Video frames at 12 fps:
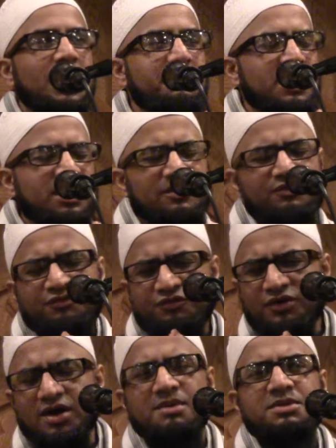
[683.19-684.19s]
I make a
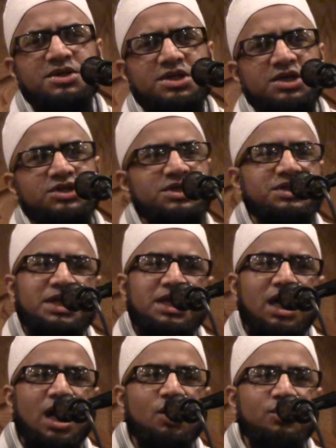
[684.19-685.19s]
firm intention that
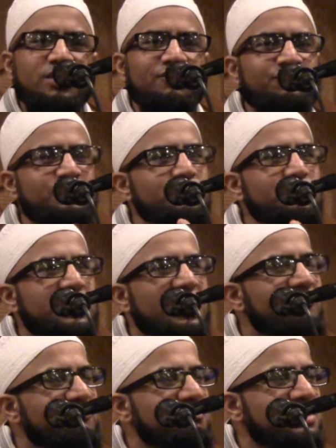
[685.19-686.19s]
now, if you
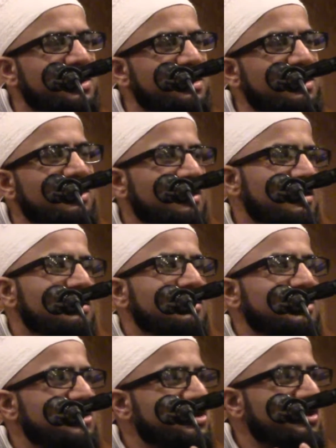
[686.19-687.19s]
give
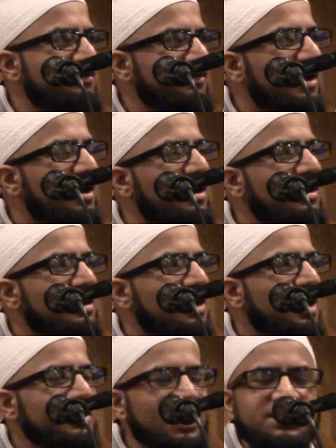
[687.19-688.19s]
me this
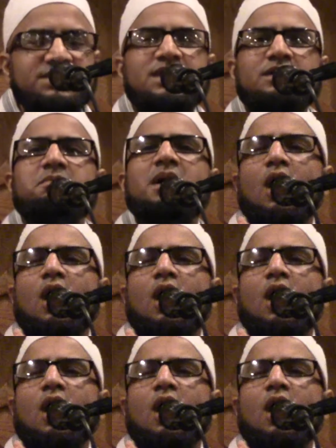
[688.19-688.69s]
shifa, that's it.